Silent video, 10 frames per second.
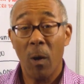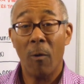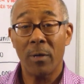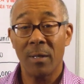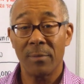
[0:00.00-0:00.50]

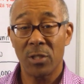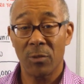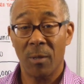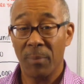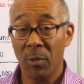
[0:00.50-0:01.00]
Welcome
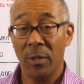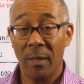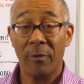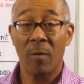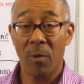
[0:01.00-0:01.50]
to the
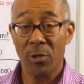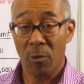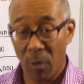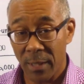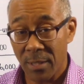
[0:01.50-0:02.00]
beauty of
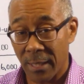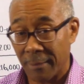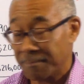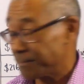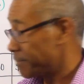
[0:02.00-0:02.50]
commercial real
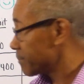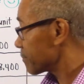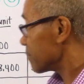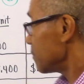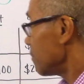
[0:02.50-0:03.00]
estate.
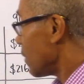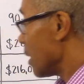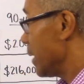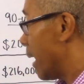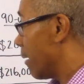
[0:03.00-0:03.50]

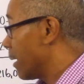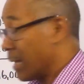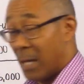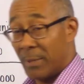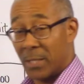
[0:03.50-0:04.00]
Now,
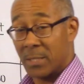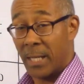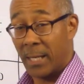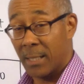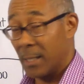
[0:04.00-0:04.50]
I'm going to
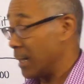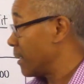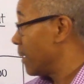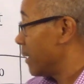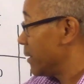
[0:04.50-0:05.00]
take
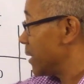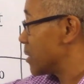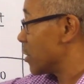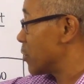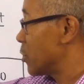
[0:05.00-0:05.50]
uh,
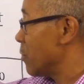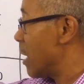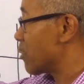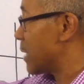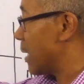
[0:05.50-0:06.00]
this two
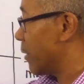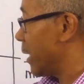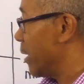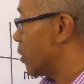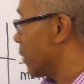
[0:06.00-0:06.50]
hundred dollar
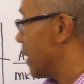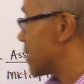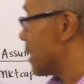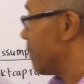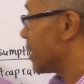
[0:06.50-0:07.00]

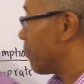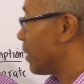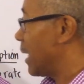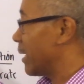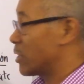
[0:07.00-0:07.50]
increase, I'm going to
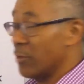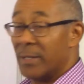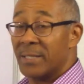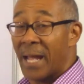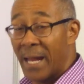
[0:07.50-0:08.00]
apply it to
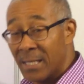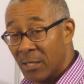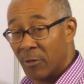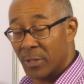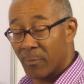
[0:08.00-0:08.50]
a
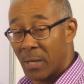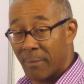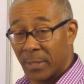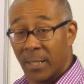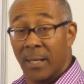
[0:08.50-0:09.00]
ninety unit
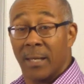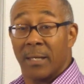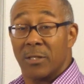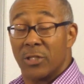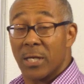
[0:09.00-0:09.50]
property,
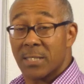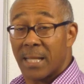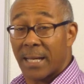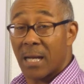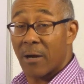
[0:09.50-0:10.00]
just
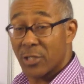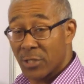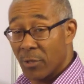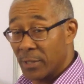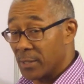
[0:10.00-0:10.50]
like our
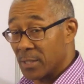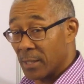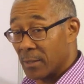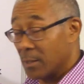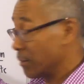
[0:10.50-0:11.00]
student
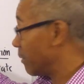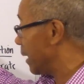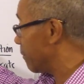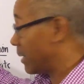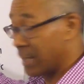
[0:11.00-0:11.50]
did,
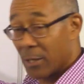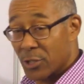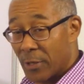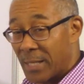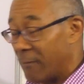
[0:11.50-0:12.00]
right? And I'll
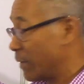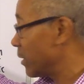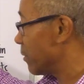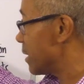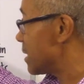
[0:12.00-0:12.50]
show you that
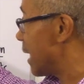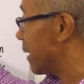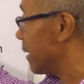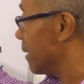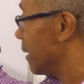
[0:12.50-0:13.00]
video in a
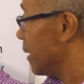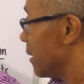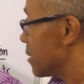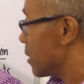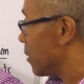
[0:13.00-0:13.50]
second.
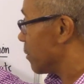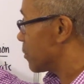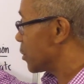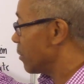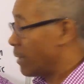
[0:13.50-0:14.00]

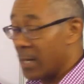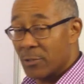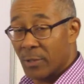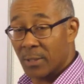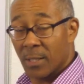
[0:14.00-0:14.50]
So two
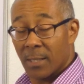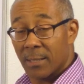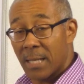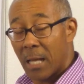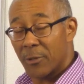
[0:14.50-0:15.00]
hundred
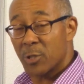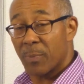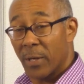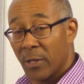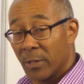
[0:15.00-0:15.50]

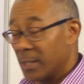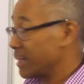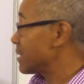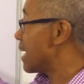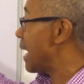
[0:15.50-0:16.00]
dollars per
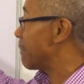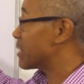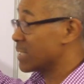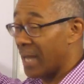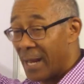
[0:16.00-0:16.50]
unit
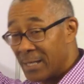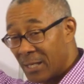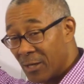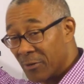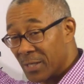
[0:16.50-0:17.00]
times
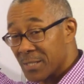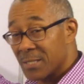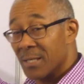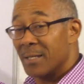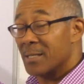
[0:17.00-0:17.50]
ninety
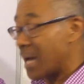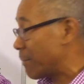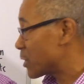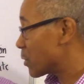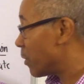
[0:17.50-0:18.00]
units
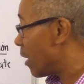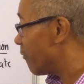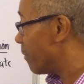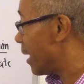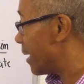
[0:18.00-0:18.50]
times
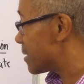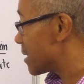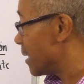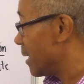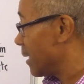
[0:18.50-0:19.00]
twelve
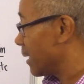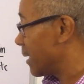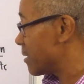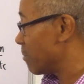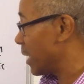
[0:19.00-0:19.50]
months
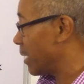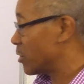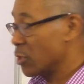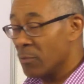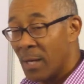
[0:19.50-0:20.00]
gives
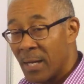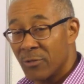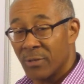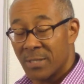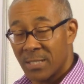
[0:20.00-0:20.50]
me two
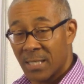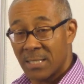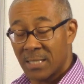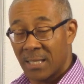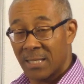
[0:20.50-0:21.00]
hundred
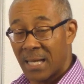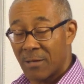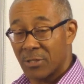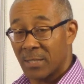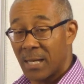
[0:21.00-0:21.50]
sixteen
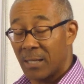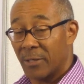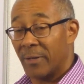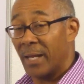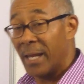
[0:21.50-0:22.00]
thousand
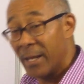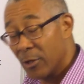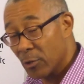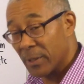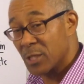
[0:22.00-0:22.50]
dollars
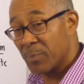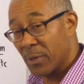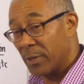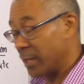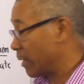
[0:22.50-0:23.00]
increase
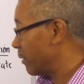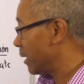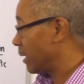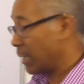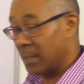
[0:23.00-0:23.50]
per year
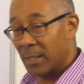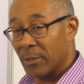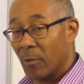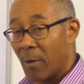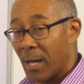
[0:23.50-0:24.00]
in
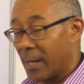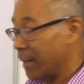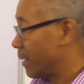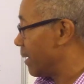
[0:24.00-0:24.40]
N O I.